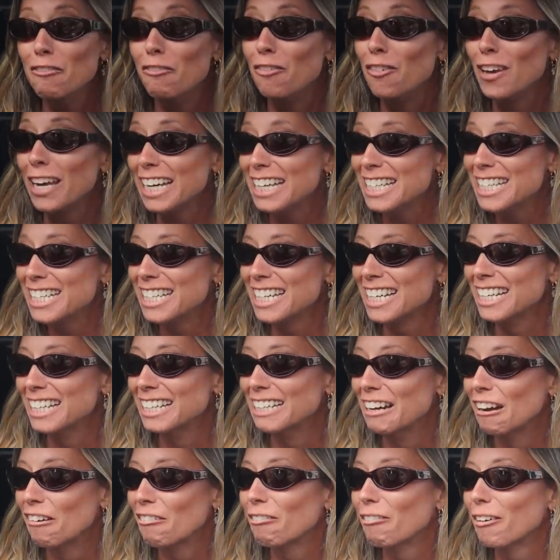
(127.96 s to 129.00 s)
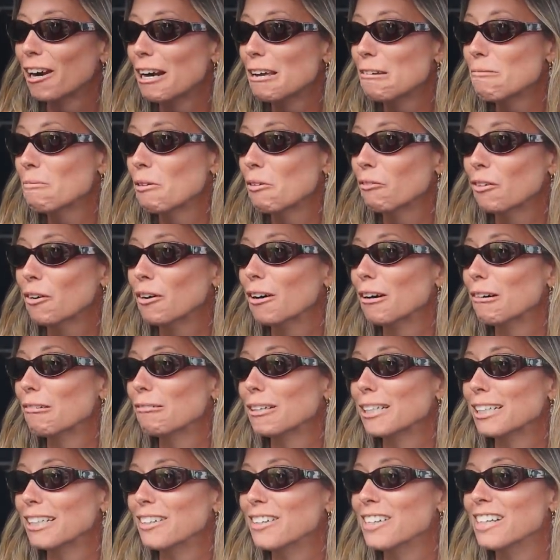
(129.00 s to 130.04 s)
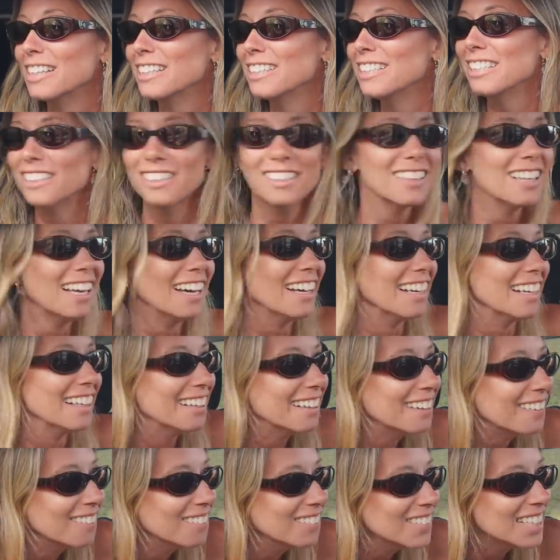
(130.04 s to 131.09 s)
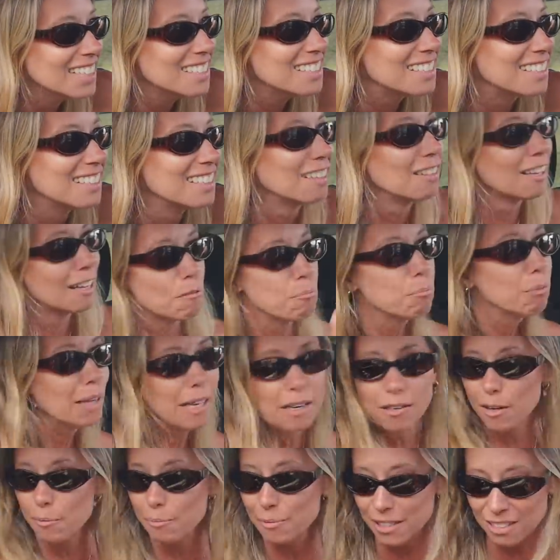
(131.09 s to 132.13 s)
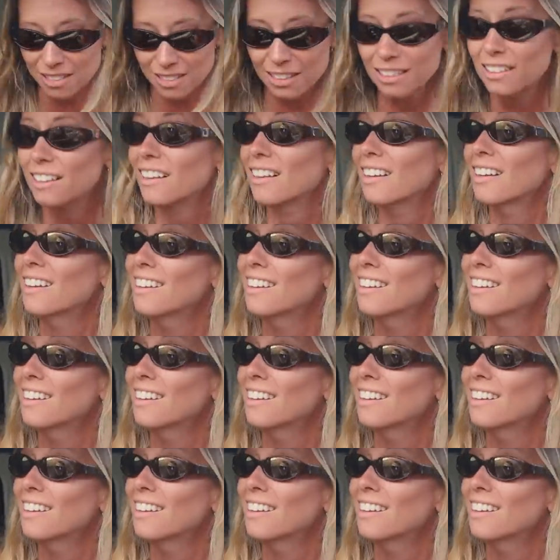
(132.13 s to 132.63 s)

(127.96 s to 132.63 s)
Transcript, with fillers: innovation, right before we're going to like, he's gonna like plow up this hill.